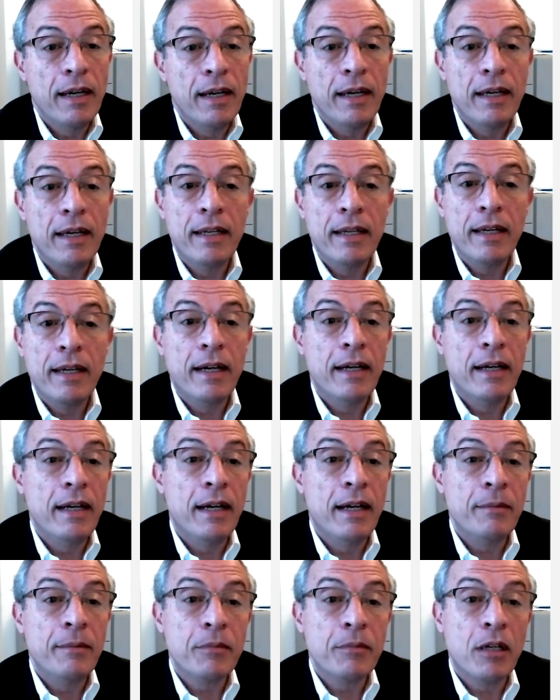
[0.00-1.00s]
And
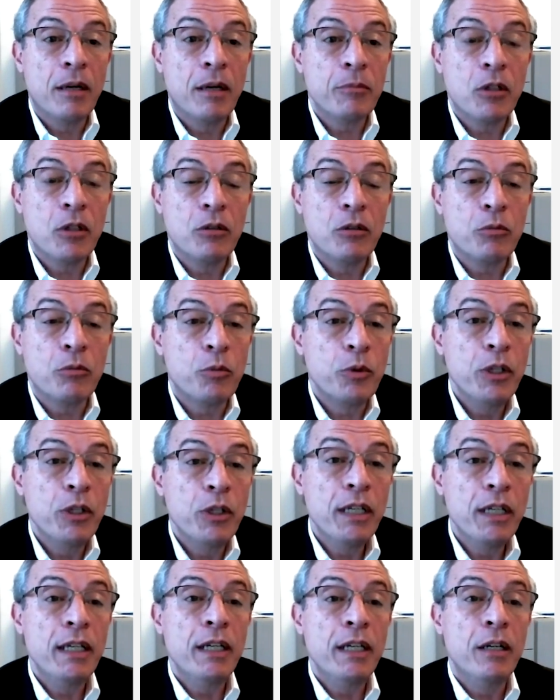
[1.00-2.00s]
I'm
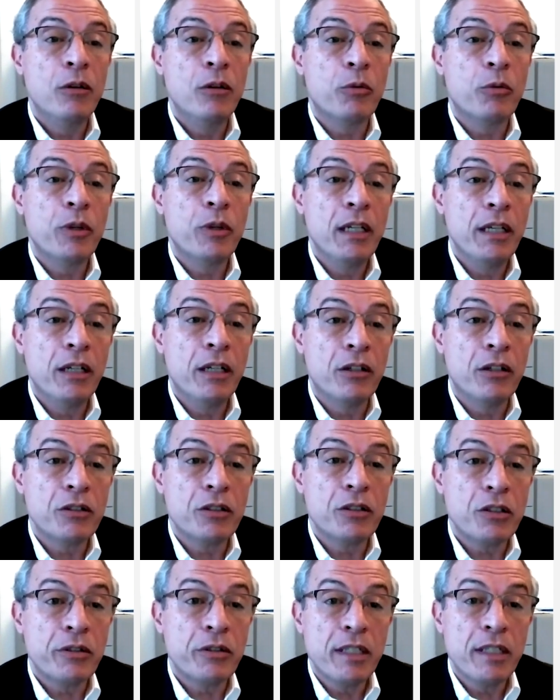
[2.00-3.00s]
really going to
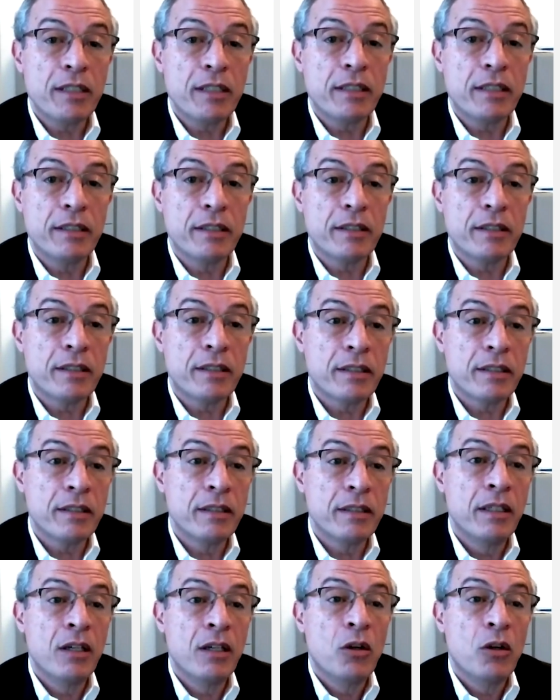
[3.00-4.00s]
stress this.
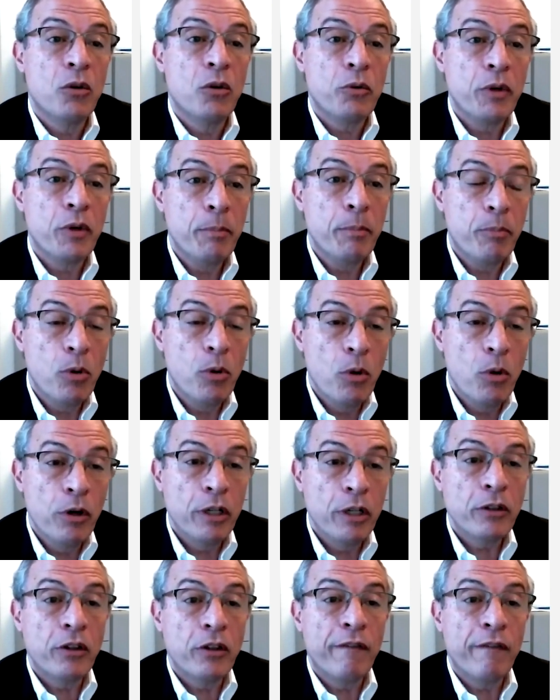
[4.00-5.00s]

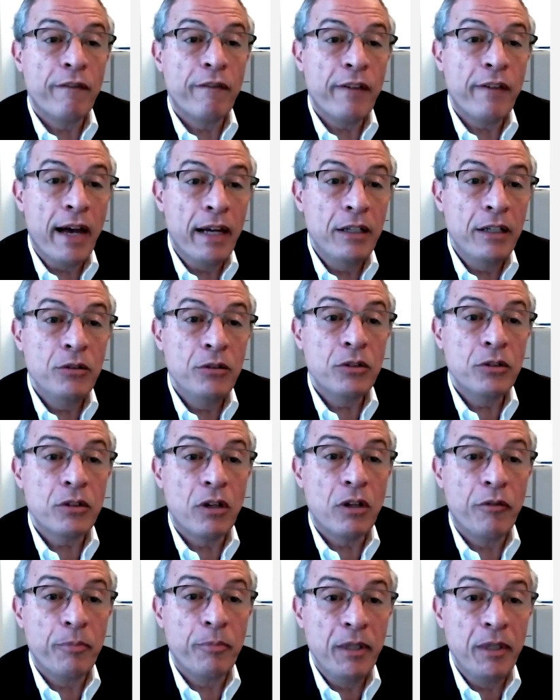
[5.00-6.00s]
Report the values
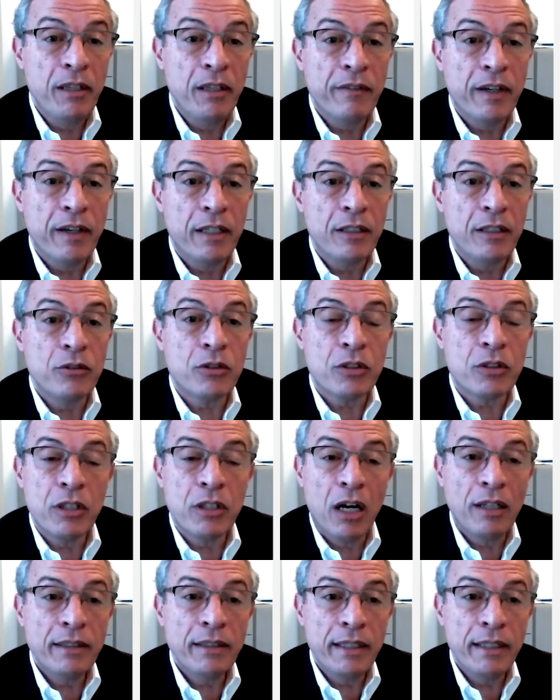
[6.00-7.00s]
of p-values,
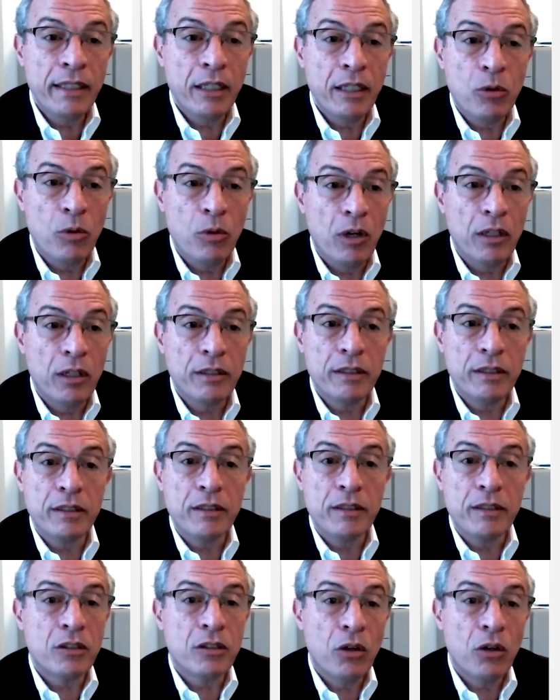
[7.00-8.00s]
not
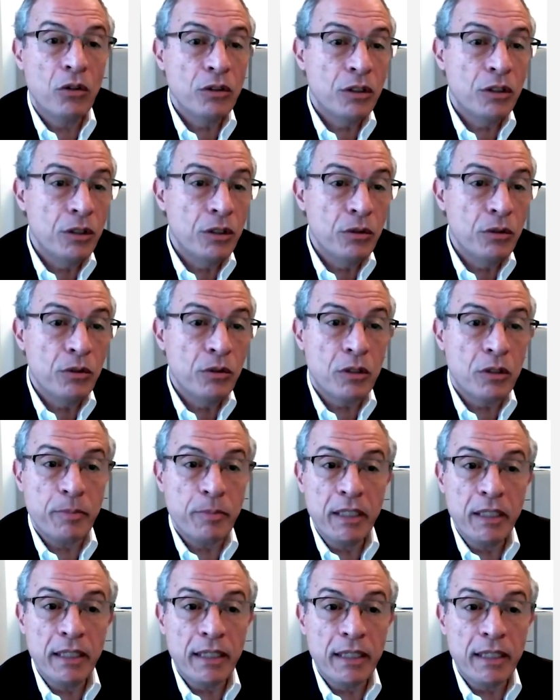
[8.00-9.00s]
inequalities. Don't use
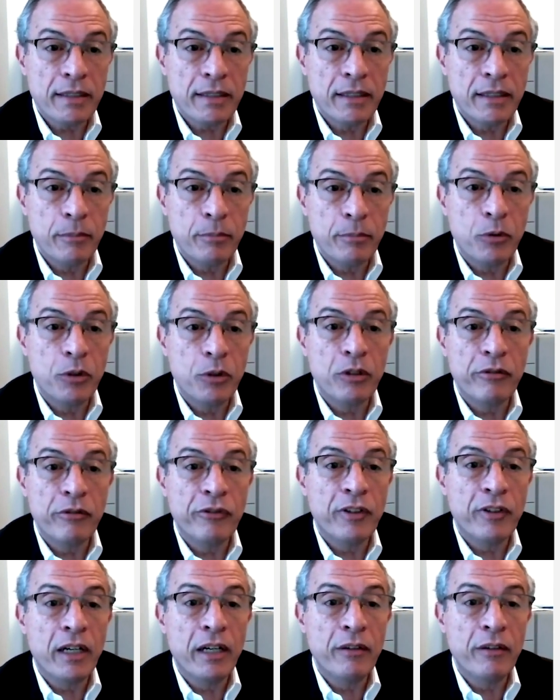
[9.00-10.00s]
p less than
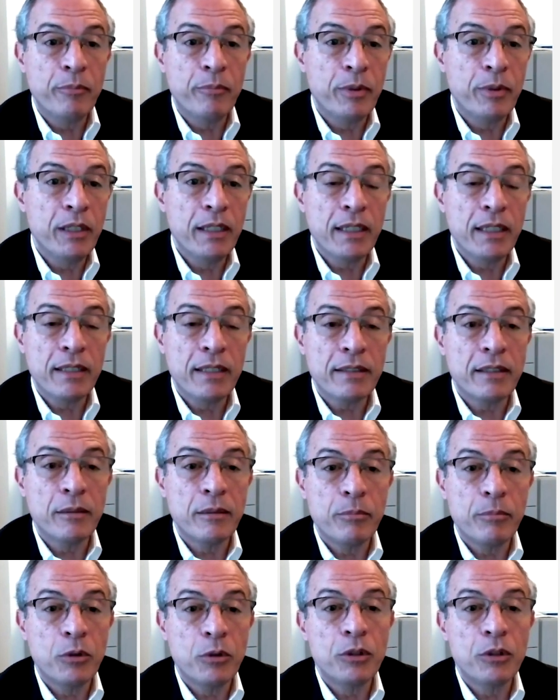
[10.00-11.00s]
0.05, p less than
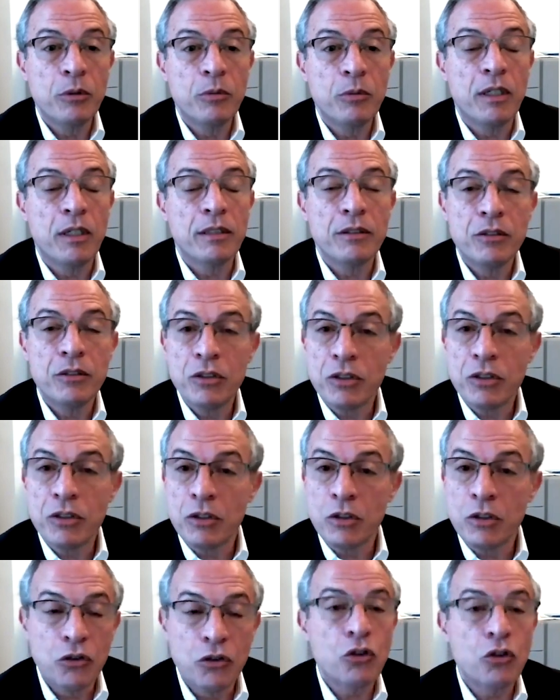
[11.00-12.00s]
0.01. Just
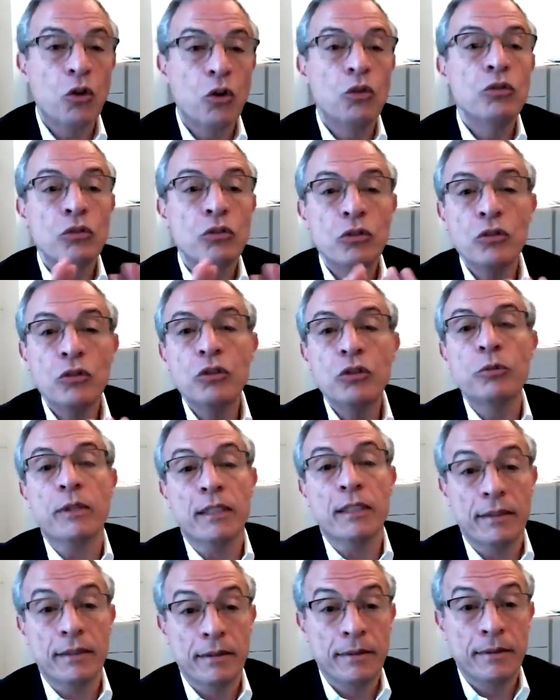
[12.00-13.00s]
don't do it.
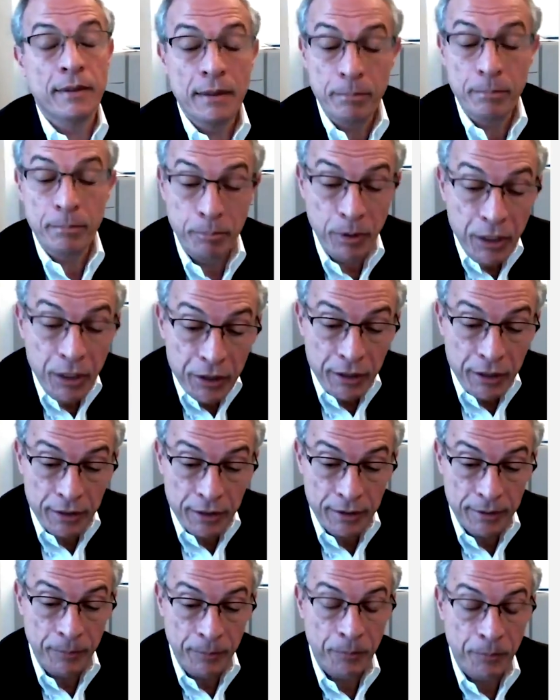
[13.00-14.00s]
Period.
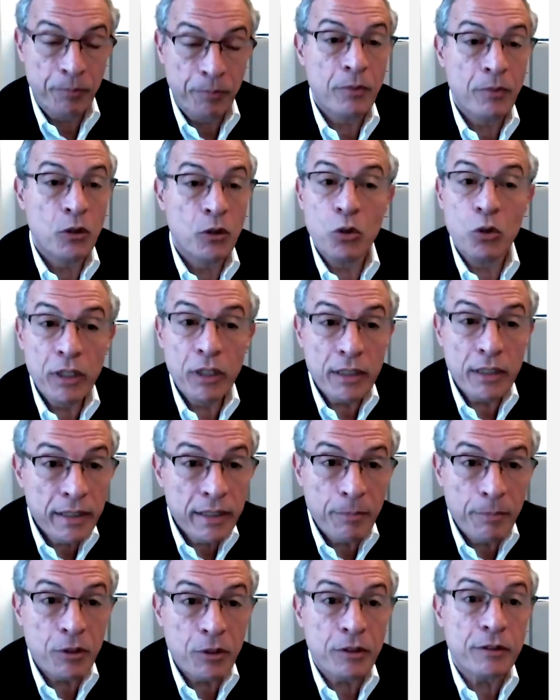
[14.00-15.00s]
No
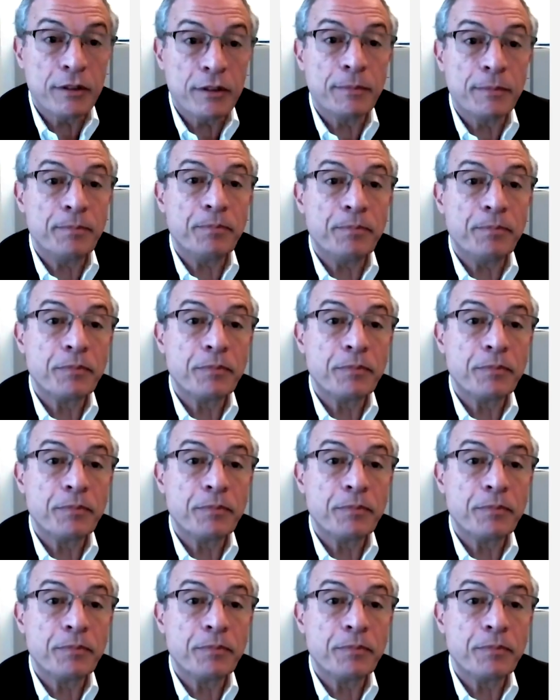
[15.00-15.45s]
exceptions.